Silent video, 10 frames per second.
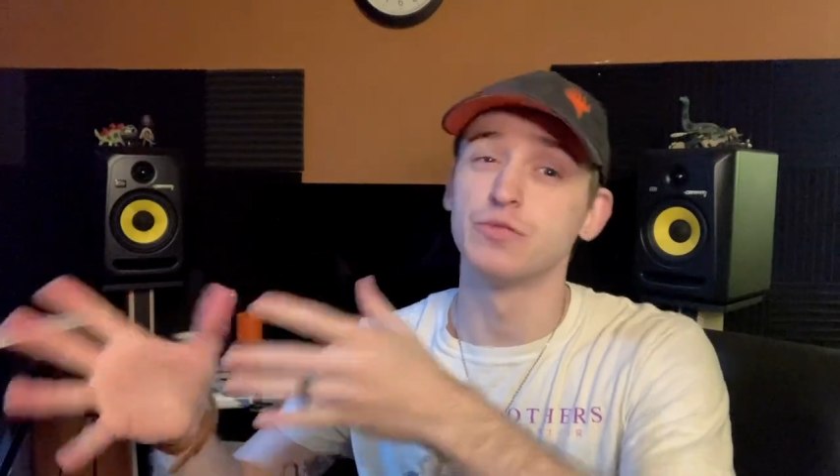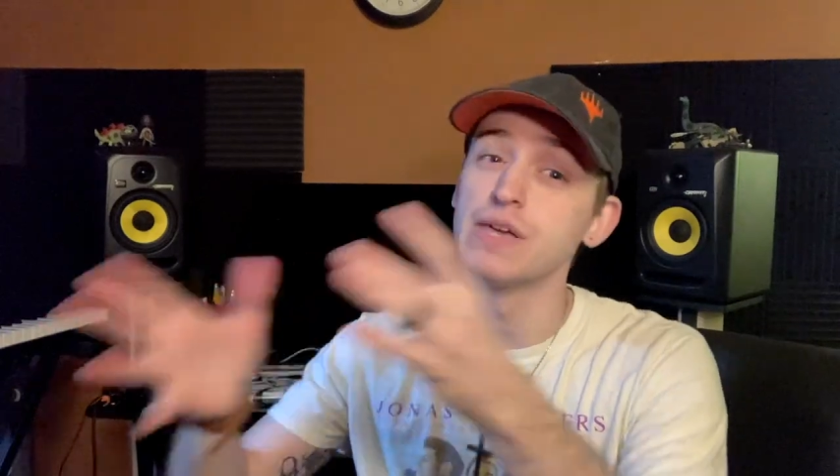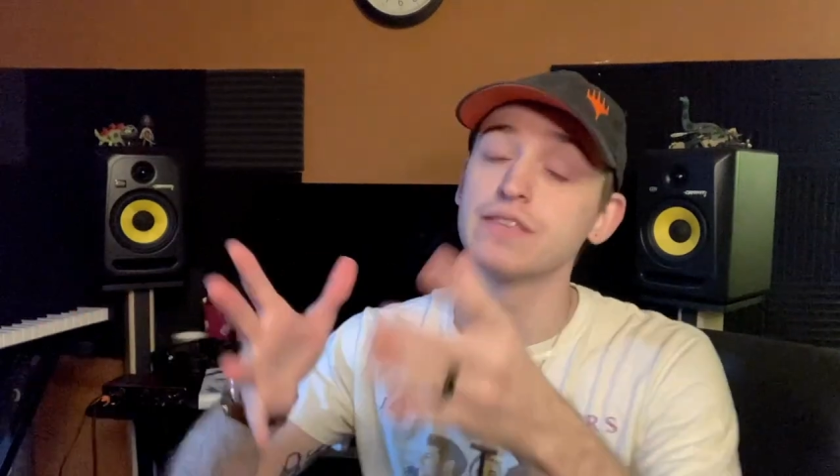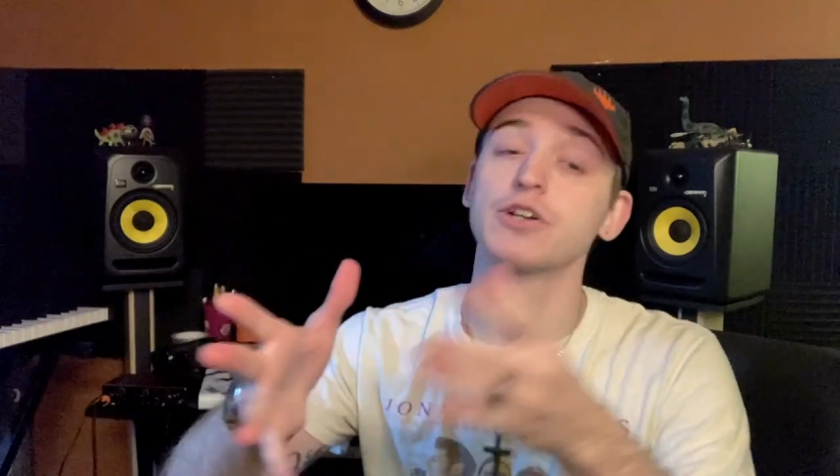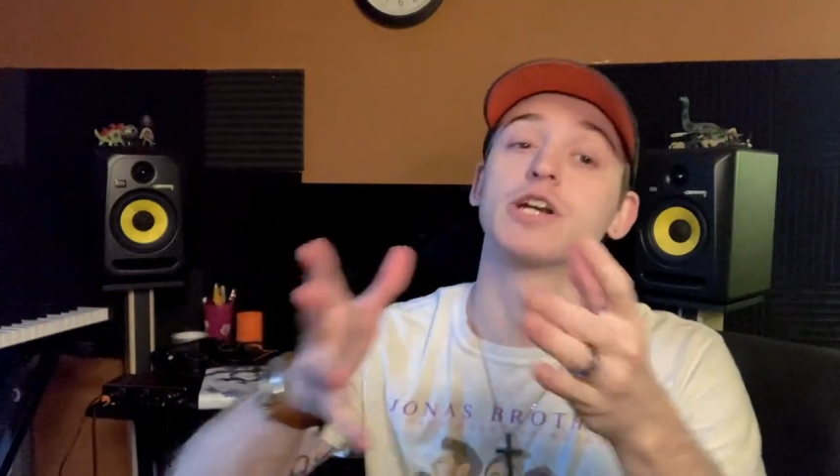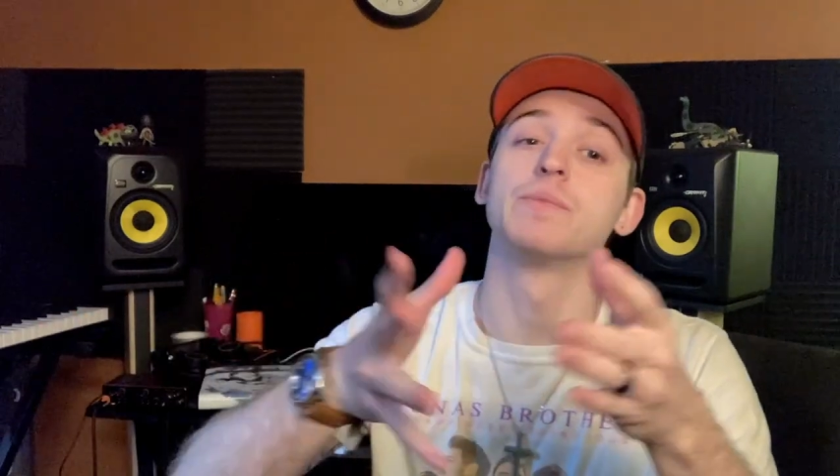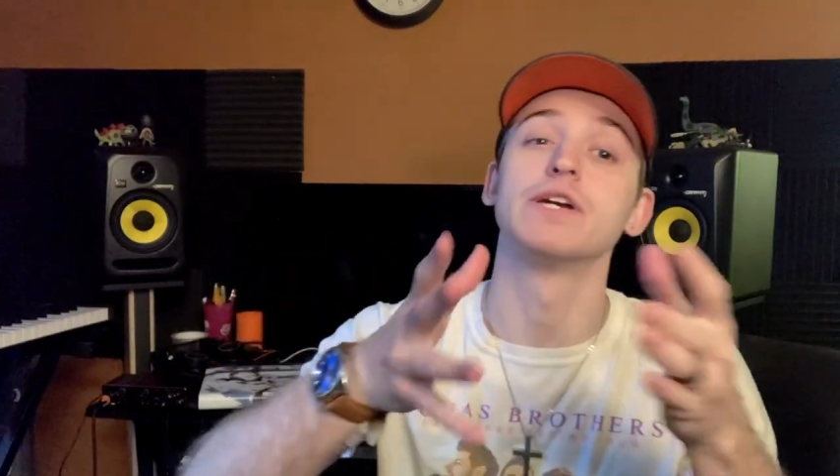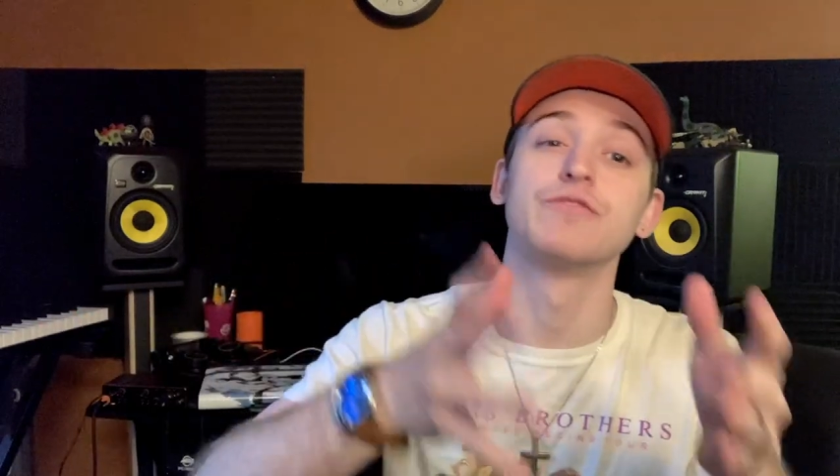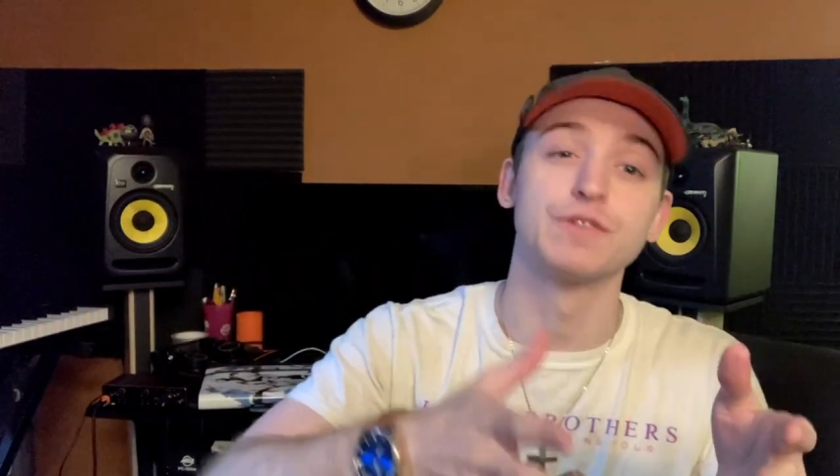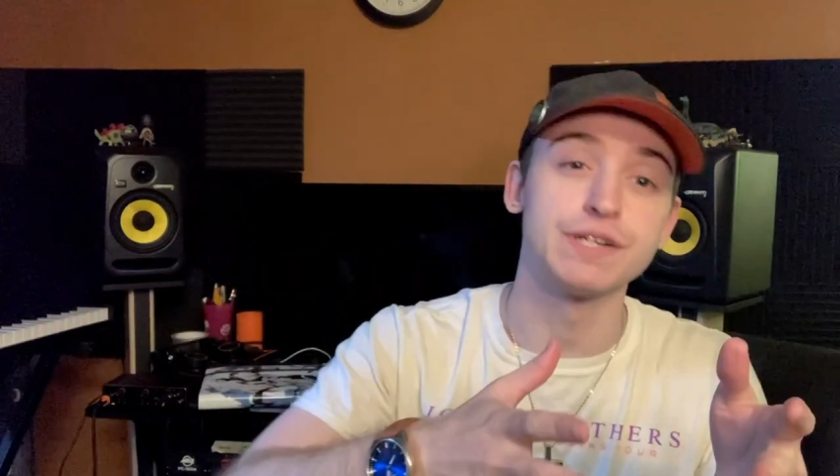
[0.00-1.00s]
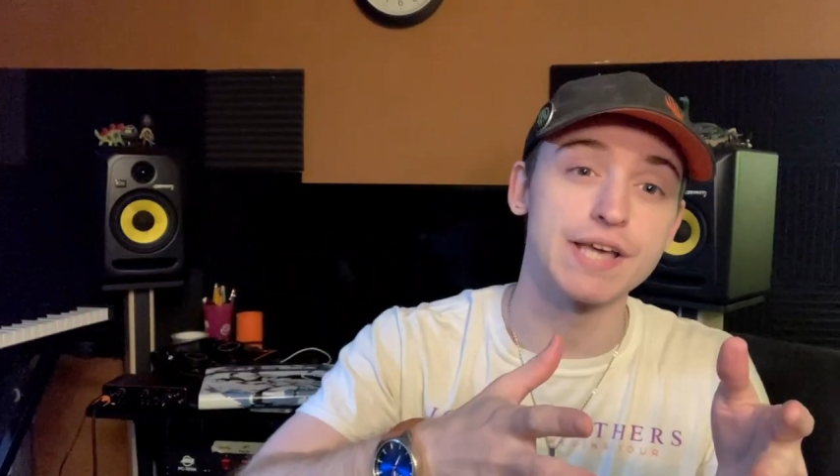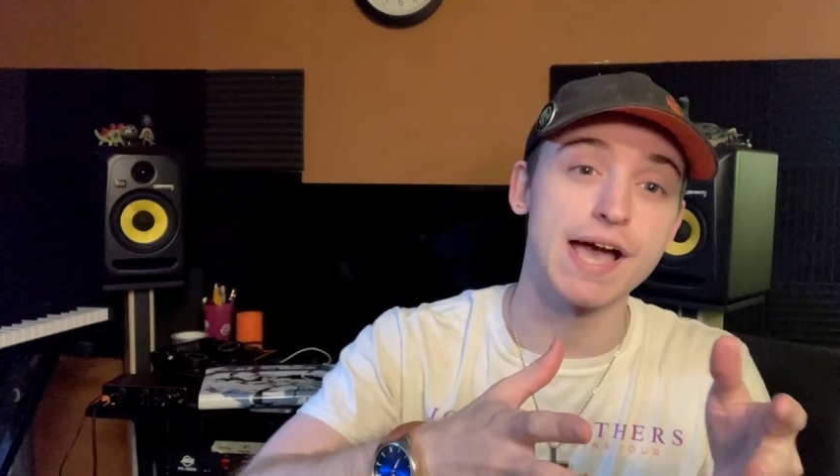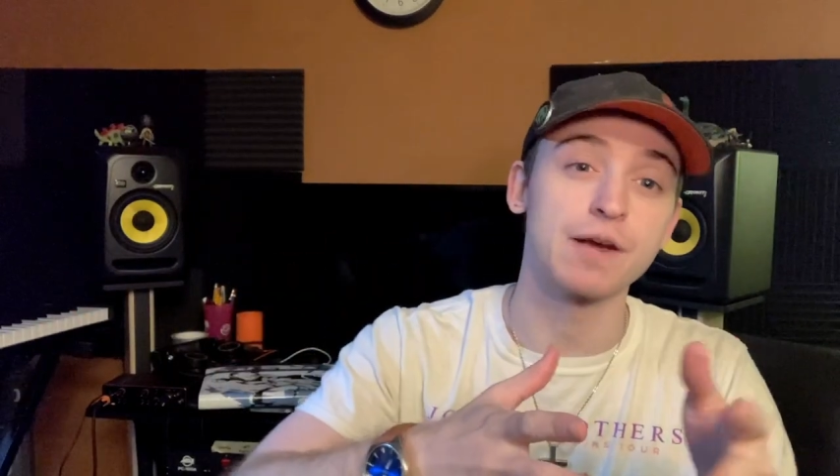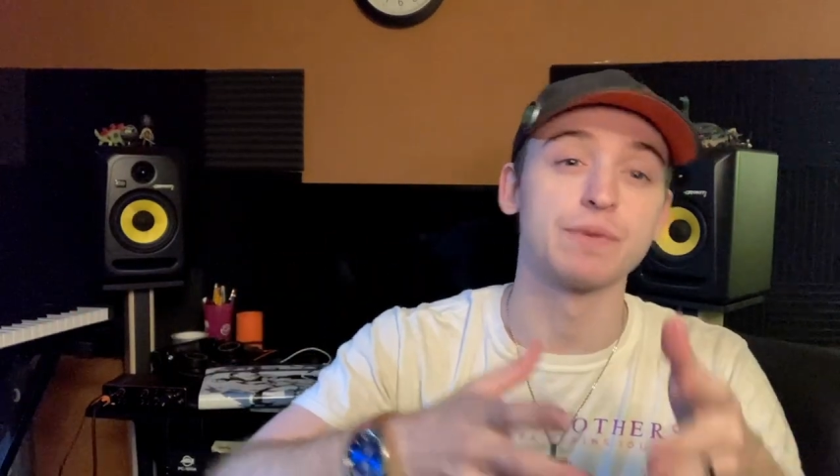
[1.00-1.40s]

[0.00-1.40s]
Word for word: you think they're going to be good for the deck,